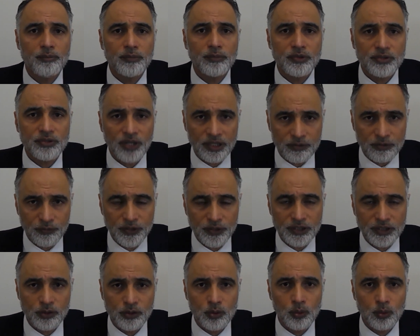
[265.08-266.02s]

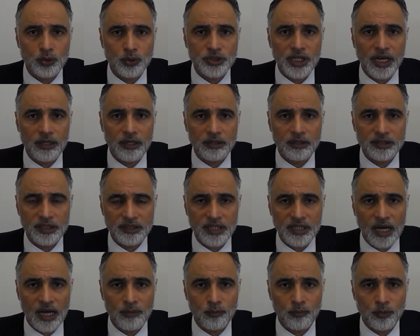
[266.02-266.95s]
Thankfully, the courts held
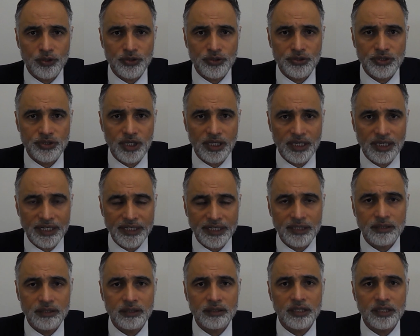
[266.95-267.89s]
that was
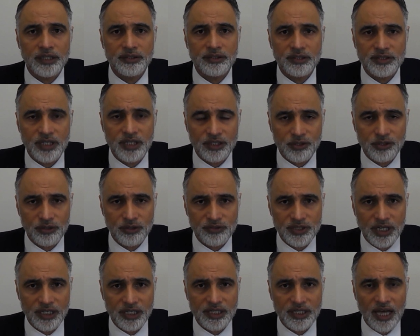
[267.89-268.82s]
illegal, and the Secretary of
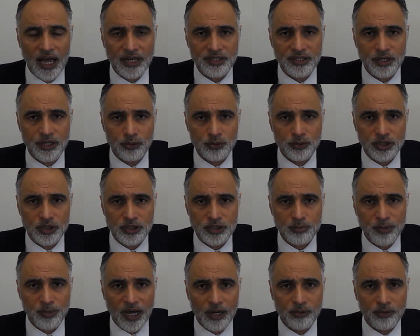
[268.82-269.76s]
State had no
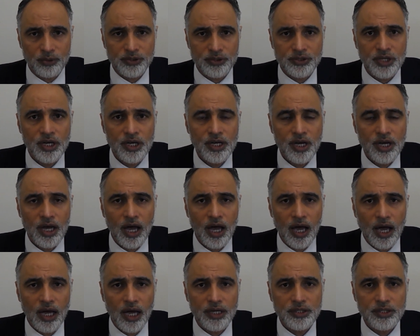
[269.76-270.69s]
such powers
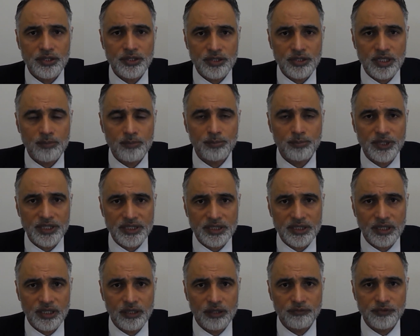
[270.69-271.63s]
to simply
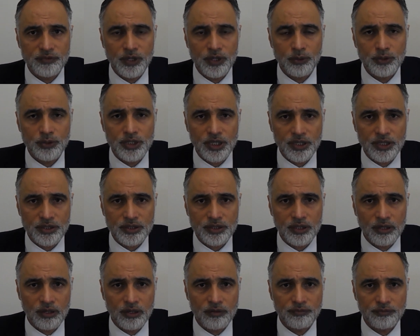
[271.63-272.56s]
serve notice
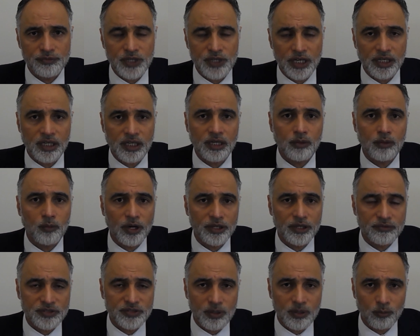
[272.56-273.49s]
of taking away
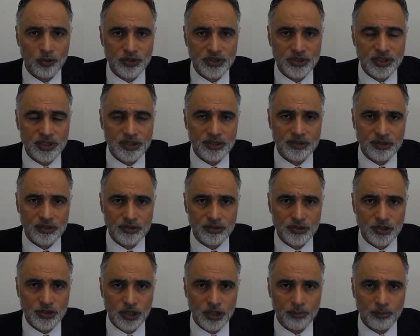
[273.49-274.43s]
of someone's
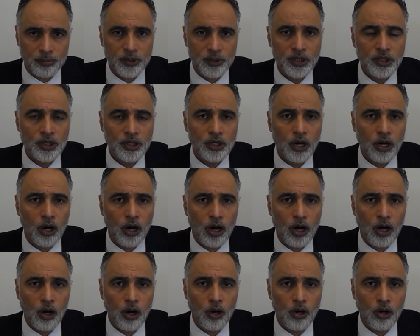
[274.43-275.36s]
citizenship
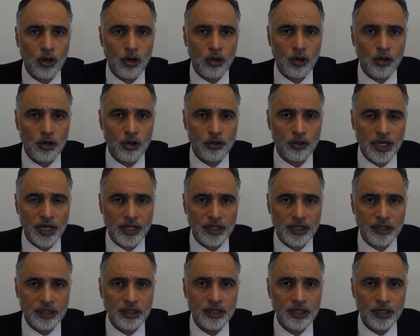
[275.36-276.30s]
on
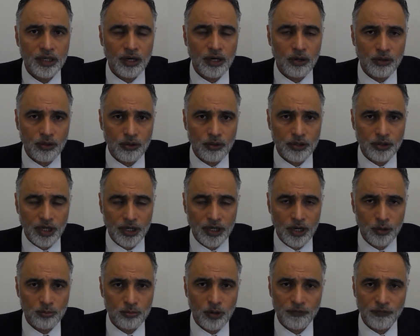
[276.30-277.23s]
a
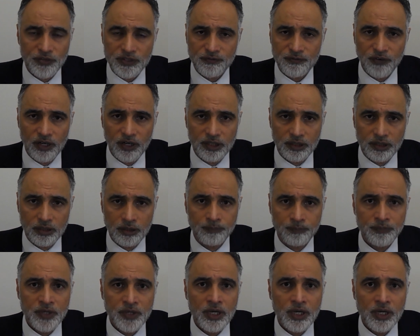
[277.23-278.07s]
Home Office file.